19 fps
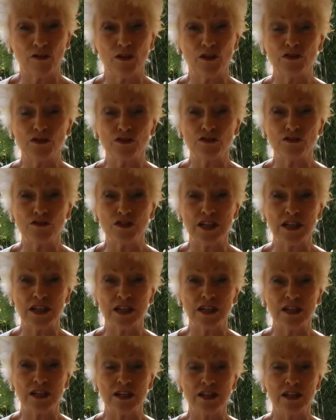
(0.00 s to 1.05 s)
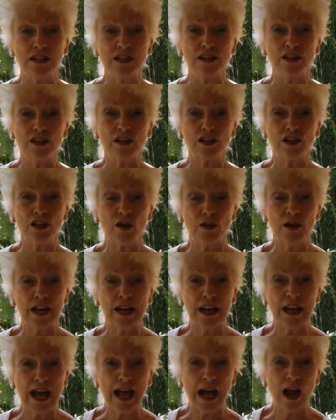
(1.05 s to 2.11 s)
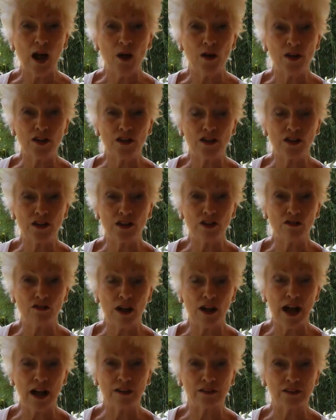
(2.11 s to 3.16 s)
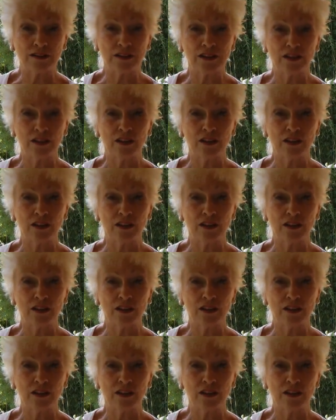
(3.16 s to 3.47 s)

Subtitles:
your tree going down into the ground,